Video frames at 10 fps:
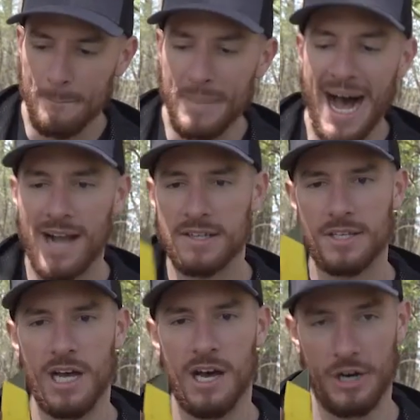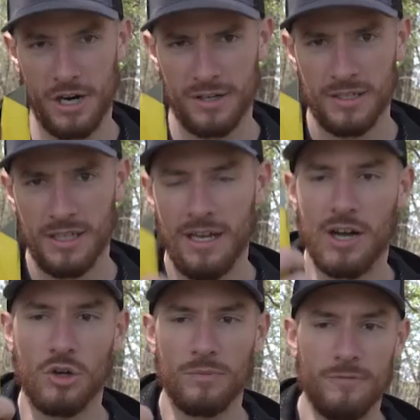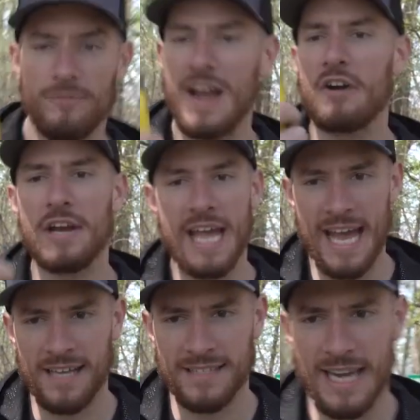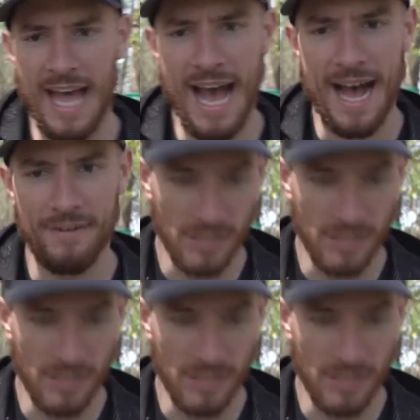box cutter. Very handy to have.